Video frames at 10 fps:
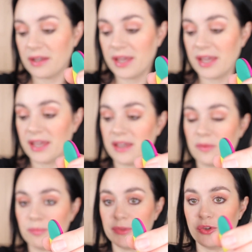a
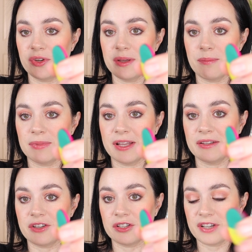beauty
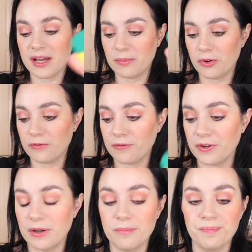blender type of
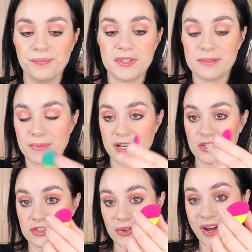
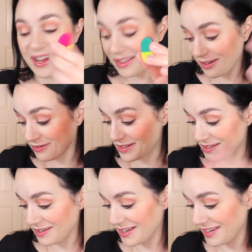sponge. So I love this.
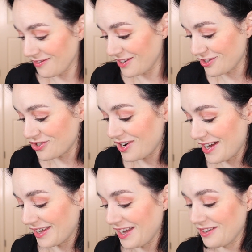I'm gonna give it a try.
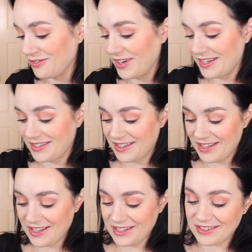I can't wait.
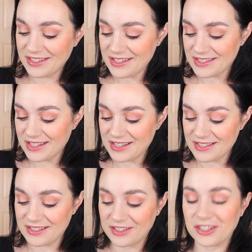This
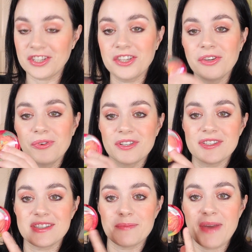is the
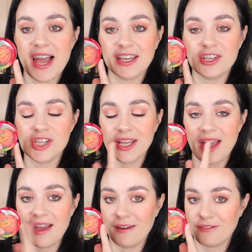cutest packaging
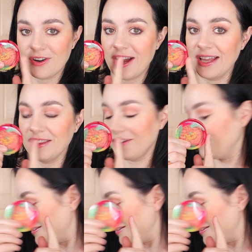ever. I love